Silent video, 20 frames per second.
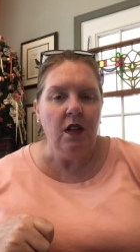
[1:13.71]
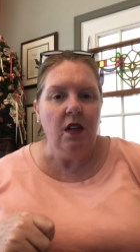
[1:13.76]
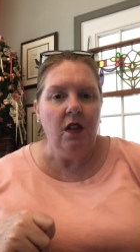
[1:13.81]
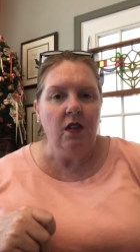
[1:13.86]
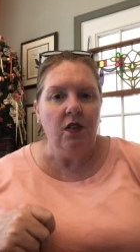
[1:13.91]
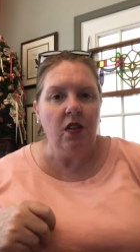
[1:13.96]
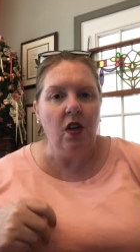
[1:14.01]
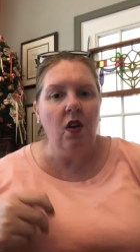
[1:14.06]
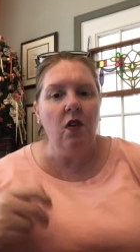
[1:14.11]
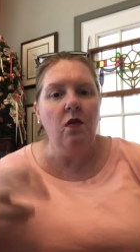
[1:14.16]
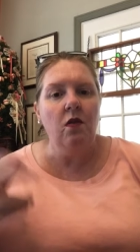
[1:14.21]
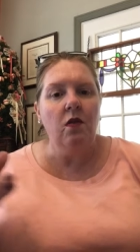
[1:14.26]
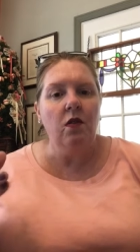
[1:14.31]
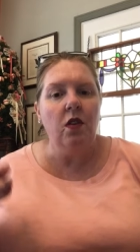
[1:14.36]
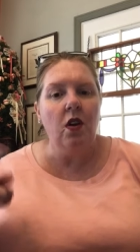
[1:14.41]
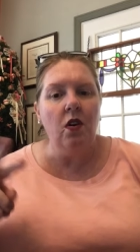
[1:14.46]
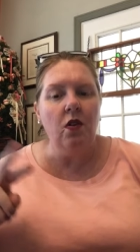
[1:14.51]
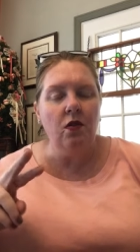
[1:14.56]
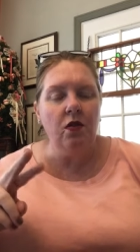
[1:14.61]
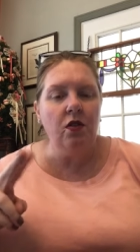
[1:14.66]
So
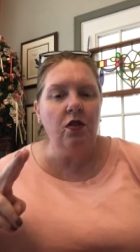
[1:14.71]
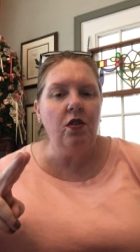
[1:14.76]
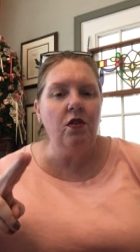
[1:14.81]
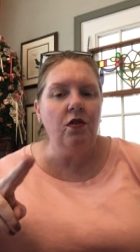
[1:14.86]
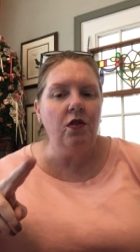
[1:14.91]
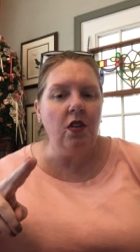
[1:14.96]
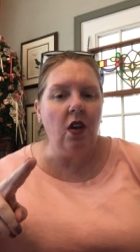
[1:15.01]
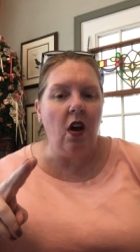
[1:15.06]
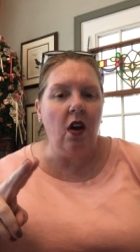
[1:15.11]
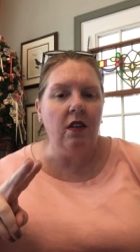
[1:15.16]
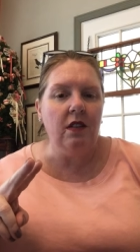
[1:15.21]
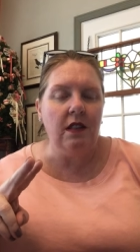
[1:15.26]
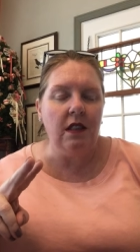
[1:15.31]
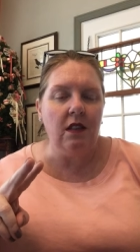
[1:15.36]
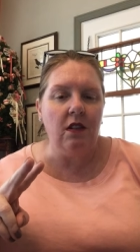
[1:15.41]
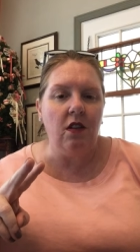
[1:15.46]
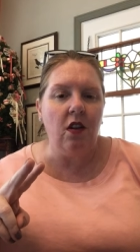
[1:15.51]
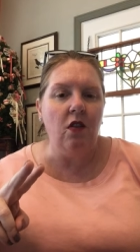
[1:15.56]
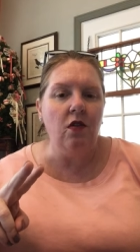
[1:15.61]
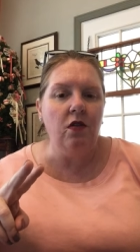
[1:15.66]
those two
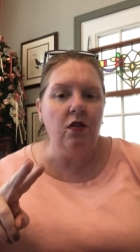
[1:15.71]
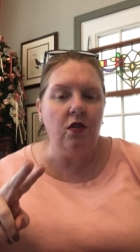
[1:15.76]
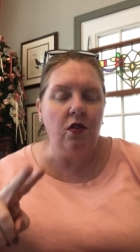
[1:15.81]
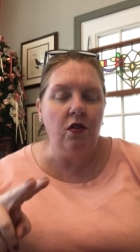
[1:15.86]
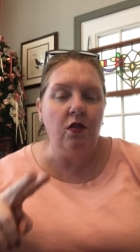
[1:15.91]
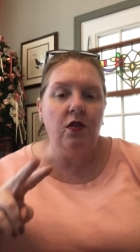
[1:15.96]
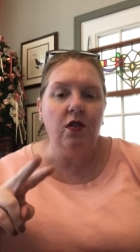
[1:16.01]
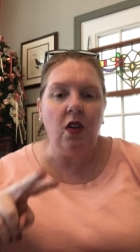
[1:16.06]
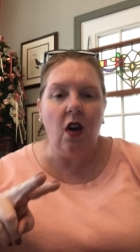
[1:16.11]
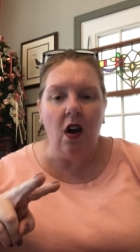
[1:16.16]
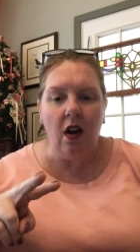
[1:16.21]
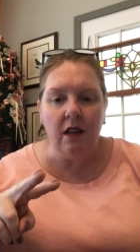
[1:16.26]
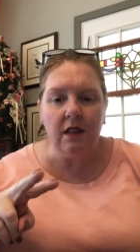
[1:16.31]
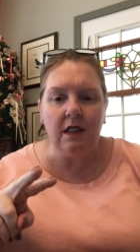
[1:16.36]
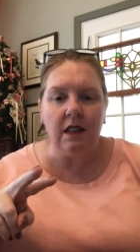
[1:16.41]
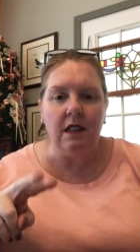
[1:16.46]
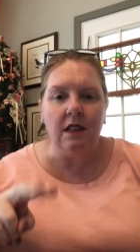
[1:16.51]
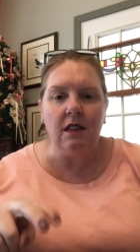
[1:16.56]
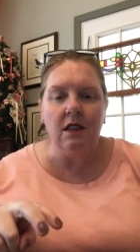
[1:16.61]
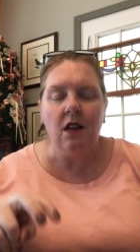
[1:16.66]

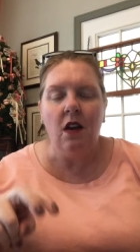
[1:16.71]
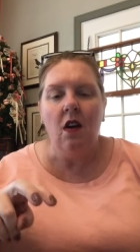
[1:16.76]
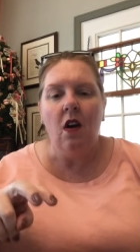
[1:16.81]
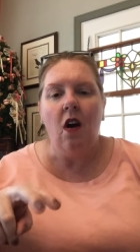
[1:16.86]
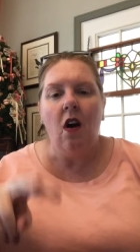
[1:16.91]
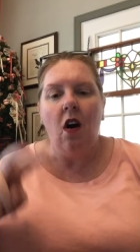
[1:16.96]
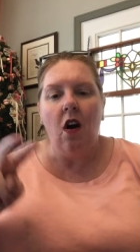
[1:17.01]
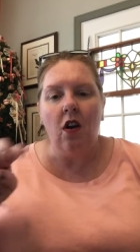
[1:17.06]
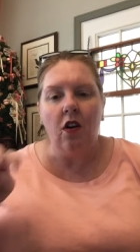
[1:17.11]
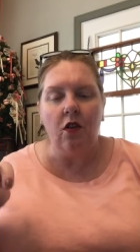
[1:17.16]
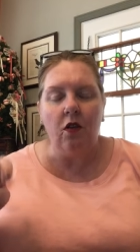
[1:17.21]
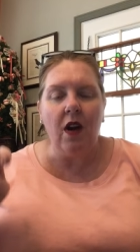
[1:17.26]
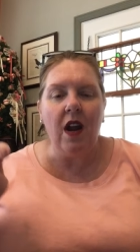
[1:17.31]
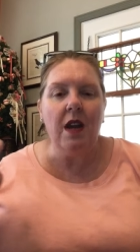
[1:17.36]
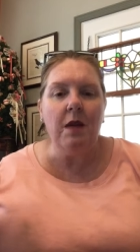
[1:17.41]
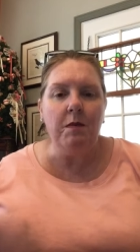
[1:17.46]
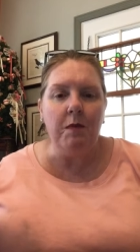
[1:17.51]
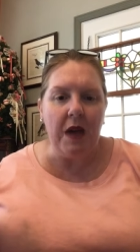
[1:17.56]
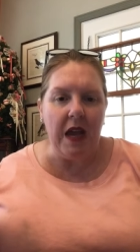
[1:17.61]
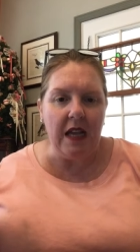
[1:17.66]
sauces are
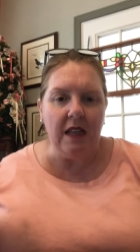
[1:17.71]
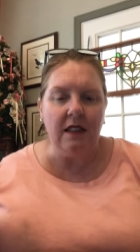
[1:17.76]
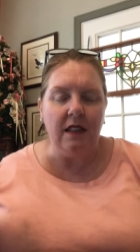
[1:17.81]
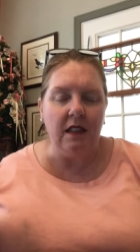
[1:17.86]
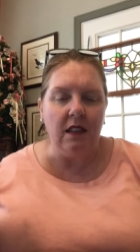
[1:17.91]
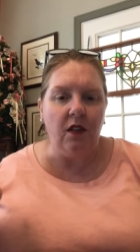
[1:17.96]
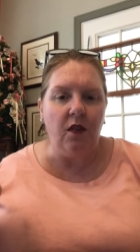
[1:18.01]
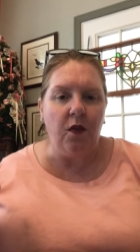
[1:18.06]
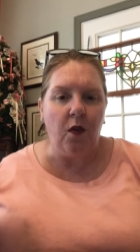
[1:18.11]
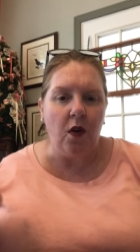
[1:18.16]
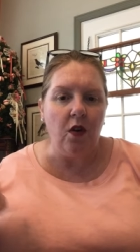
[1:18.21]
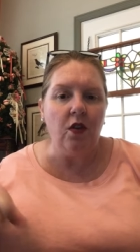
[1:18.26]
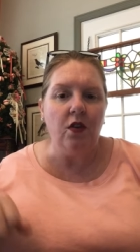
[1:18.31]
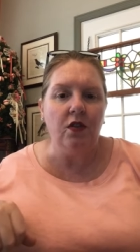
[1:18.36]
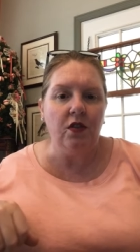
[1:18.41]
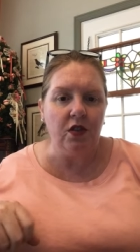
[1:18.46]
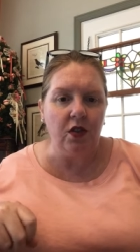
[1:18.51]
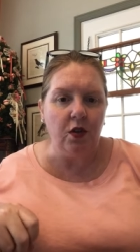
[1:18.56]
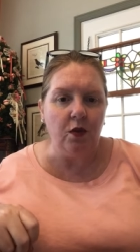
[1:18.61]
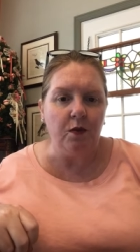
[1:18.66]
great bases for your
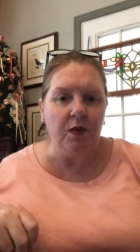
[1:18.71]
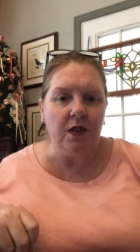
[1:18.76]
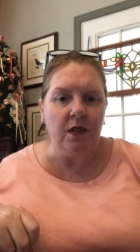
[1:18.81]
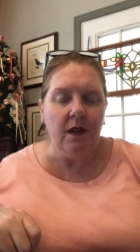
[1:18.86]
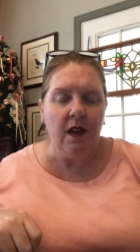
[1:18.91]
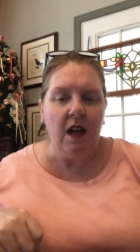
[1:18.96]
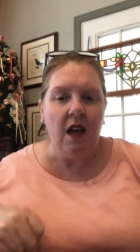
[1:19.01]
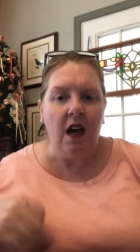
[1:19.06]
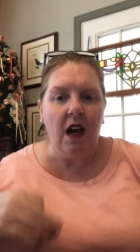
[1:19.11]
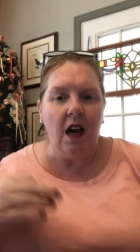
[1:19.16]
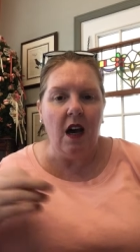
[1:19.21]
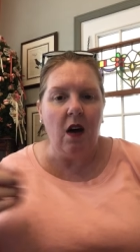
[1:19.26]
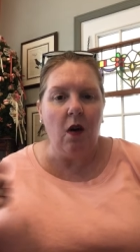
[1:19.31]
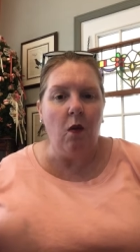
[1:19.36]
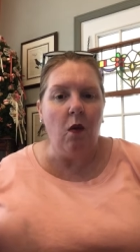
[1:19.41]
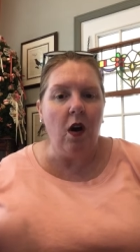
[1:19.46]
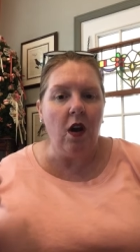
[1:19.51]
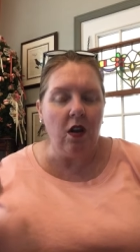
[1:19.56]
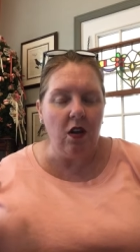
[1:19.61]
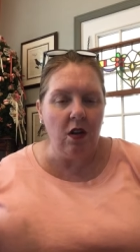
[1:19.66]
soups. I
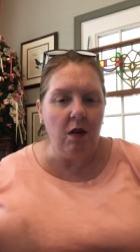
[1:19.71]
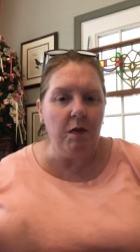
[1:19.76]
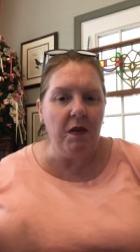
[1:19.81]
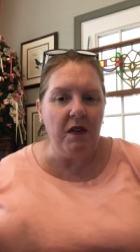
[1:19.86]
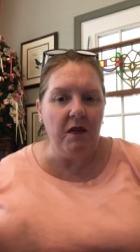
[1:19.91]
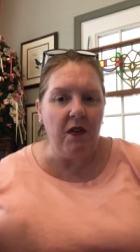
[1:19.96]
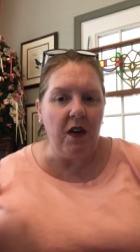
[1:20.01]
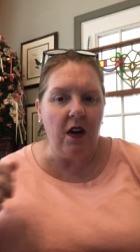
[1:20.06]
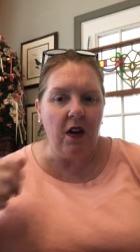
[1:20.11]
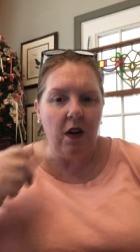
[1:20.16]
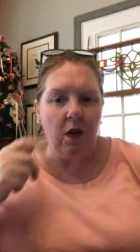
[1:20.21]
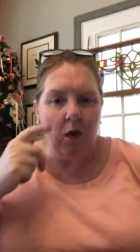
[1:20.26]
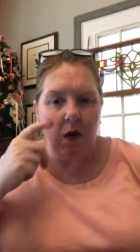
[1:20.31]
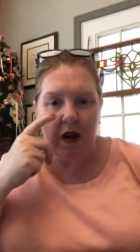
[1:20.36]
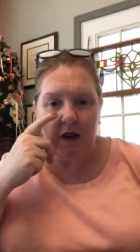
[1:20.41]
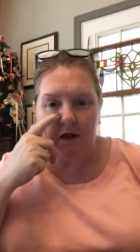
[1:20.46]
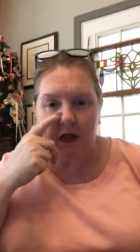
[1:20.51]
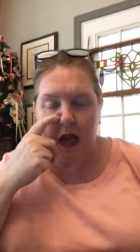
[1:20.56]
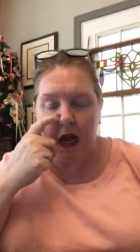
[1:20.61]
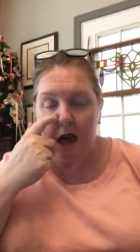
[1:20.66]
want you to be very aware
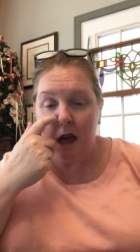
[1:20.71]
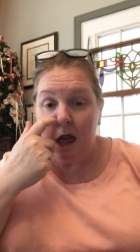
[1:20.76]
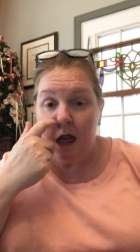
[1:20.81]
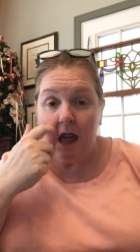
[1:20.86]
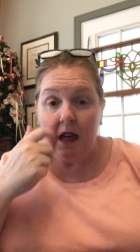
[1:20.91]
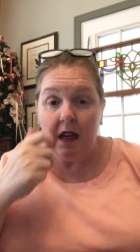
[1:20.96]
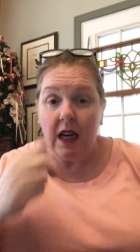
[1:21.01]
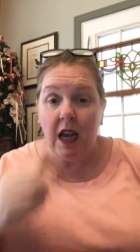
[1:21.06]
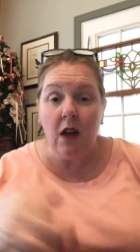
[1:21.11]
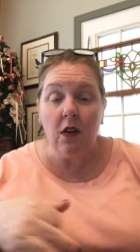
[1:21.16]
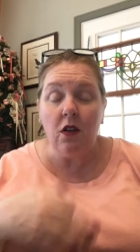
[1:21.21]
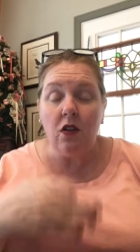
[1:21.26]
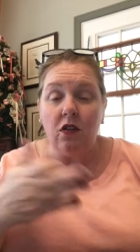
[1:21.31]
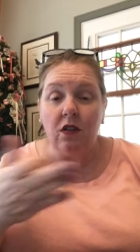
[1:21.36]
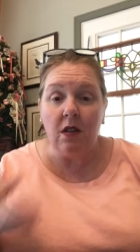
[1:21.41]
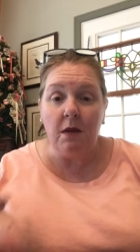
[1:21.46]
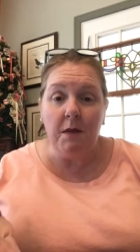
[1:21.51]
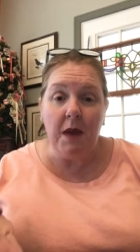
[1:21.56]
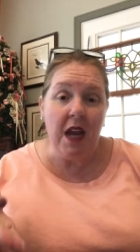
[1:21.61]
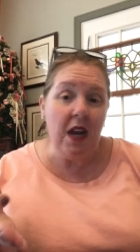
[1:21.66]
of that. Now your
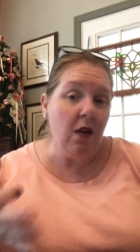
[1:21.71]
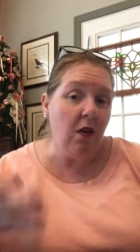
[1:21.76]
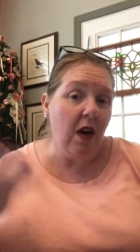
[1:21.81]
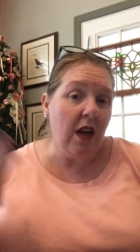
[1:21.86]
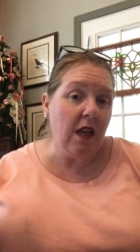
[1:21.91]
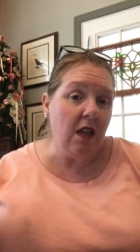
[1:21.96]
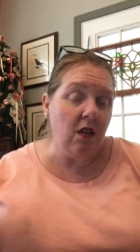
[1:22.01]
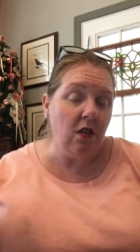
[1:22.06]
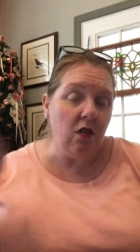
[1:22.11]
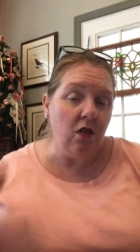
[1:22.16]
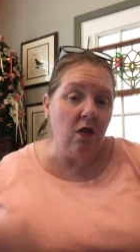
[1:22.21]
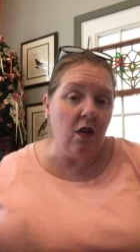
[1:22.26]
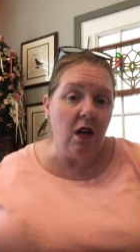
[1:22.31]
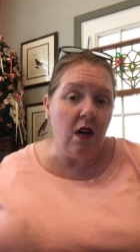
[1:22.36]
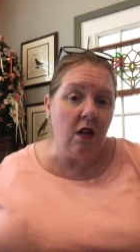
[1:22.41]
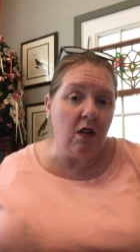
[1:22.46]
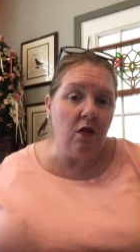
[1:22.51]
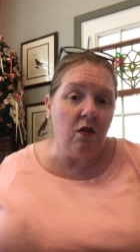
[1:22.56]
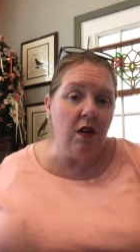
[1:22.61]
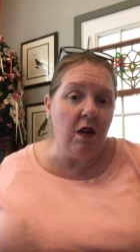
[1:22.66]
tomato, I can do a
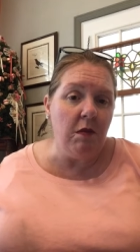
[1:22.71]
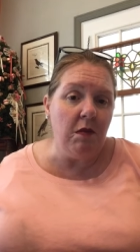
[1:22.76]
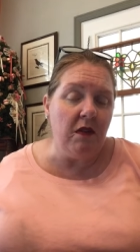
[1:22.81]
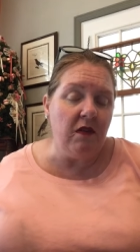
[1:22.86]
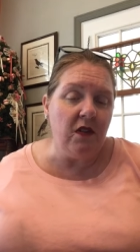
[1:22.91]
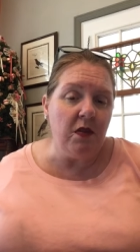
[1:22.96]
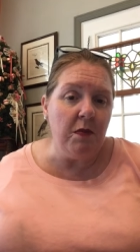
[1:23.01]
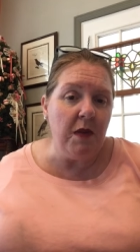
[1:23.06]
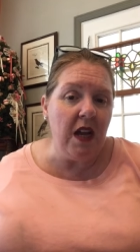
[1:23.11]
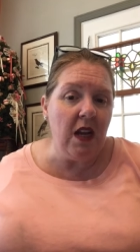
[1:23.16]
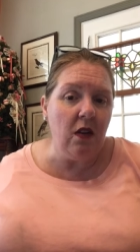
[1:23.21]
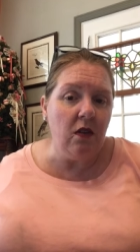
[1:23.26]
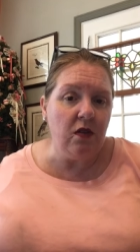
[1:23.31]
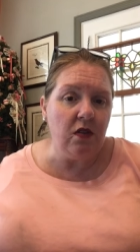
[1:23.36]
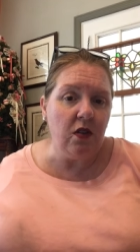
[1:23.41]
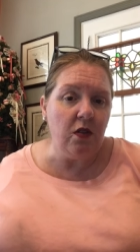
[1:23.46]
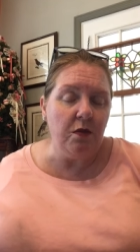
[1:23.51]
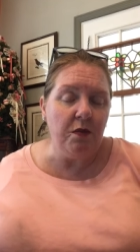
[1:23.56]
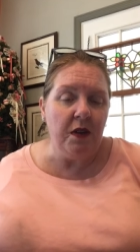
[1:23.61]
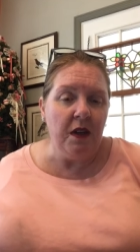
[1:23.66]
cream of tomato
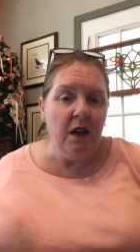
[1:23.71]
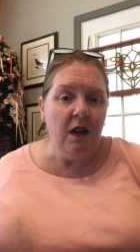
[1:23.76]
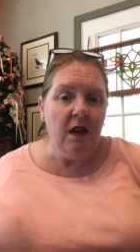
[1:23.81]
soup.